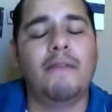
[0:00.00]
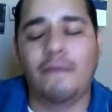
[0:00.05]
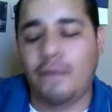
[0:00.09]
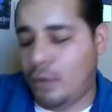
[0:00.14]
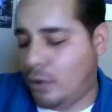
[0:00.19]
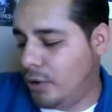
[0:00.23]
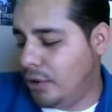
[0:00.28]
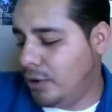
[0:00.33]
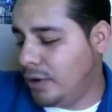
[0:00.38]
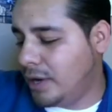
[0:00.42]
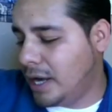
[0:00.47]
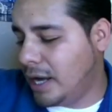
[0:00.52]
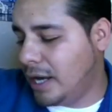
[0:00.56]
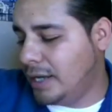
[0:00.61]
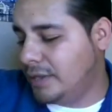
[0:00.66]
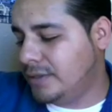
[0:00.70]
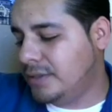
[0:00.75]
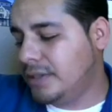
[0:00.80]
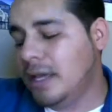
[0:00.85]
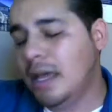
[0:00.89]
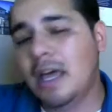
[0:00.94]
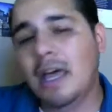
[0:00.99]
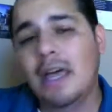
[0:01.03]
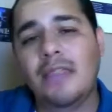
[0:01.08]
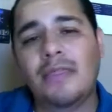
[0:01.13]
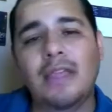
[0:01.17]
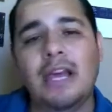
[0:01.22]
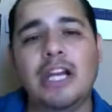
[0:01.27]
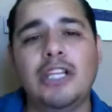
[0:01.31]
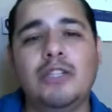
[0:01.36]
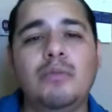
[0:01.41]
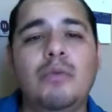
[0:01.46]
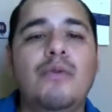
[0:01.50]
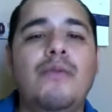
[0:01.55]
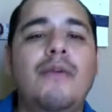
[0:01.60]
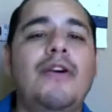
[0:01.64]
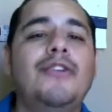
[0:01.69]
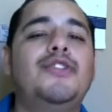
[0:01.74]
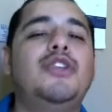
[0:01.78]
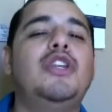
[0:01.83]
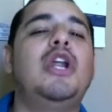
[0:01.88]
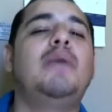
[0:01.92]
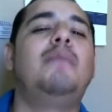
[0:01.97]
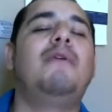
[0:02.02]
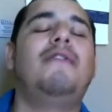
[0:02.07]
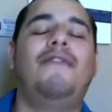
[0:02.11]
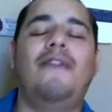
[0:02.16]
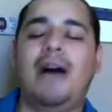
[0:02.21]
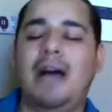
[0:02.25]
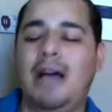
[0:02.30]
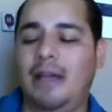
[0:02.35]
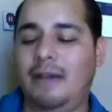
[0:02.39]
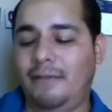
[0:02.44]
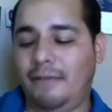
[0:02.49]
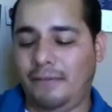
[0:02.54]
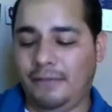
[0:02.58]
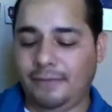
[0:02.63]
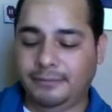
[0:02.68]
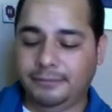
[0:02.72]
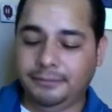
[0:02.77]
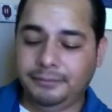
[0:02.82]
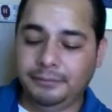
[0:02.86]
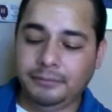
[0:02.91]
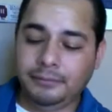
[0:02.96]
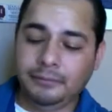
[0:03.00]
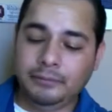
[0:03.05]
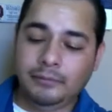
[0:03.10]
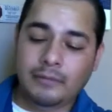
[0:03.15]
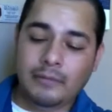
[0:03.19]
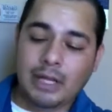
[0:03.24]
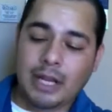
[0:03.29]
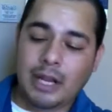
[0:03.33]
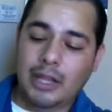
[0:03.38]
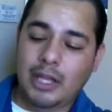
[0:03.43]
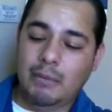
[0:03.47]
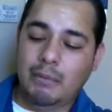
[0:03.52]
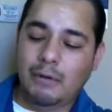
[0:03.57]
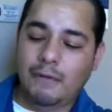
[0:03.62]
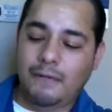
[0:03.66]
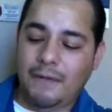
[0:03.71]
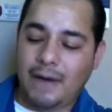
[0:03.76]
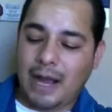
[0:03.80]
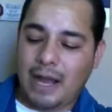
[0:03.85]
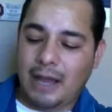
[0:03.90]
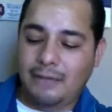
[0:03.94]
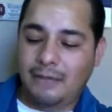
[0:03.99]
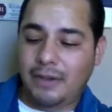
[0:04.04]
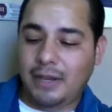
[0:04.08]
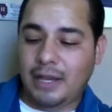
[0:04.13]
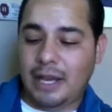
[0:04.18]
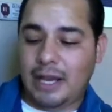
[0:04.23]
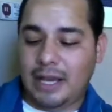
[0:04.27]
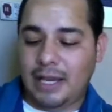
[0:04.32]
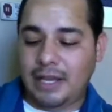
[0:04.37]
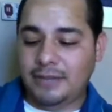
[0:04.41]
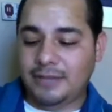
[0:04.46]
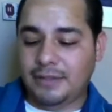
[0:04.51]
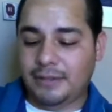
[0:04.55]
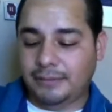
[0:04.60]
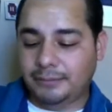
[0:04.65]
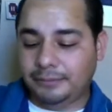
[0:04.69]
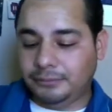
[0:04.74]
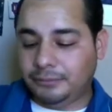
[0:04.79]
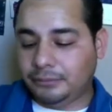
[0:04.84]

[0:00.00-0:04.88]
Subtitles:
4, you guys. Now let's move on to number 5. Number 5, you guys.